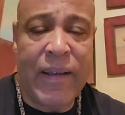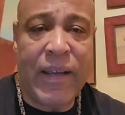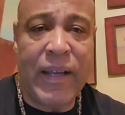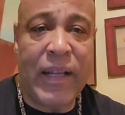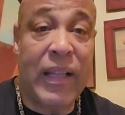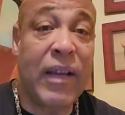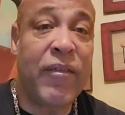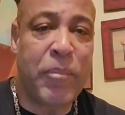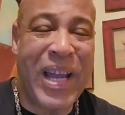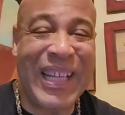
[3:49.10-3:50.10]
And I
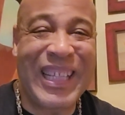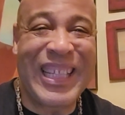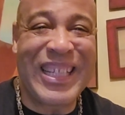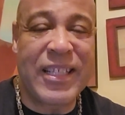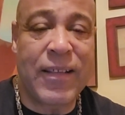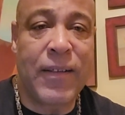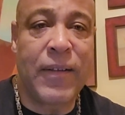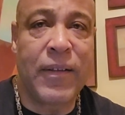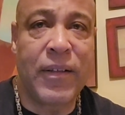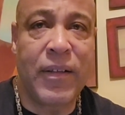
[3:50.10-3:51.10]
left back east.
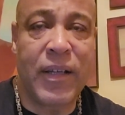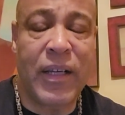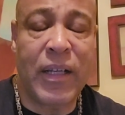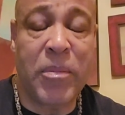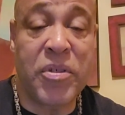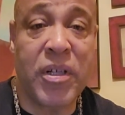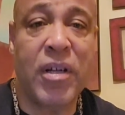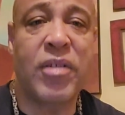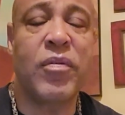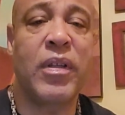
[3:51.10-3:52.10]
And I'm
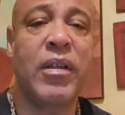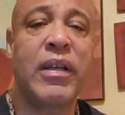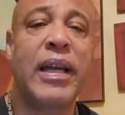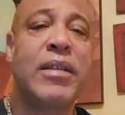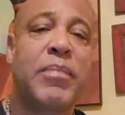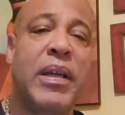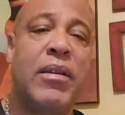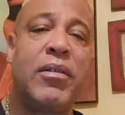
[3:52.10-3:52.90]
sharing this with you guys, man.